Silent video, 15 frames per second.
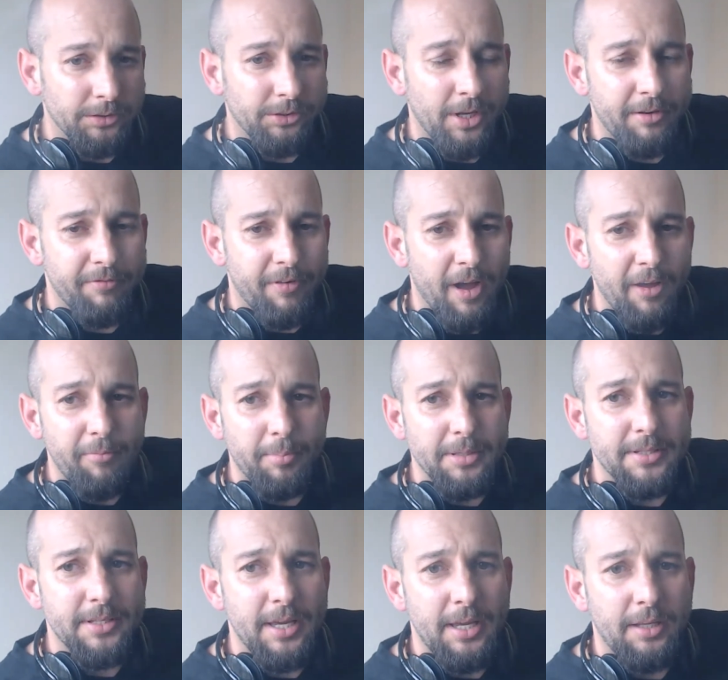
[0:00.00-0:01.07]
So at
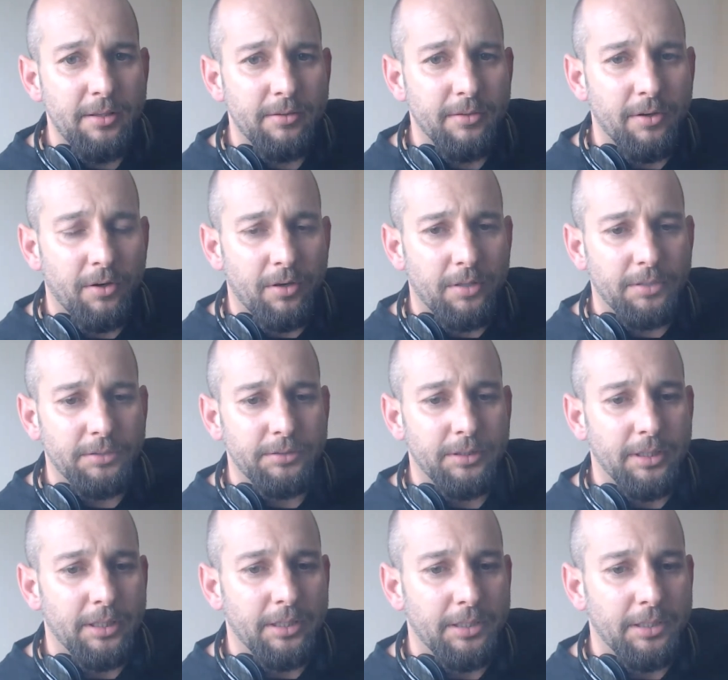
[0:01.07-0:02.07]
5% on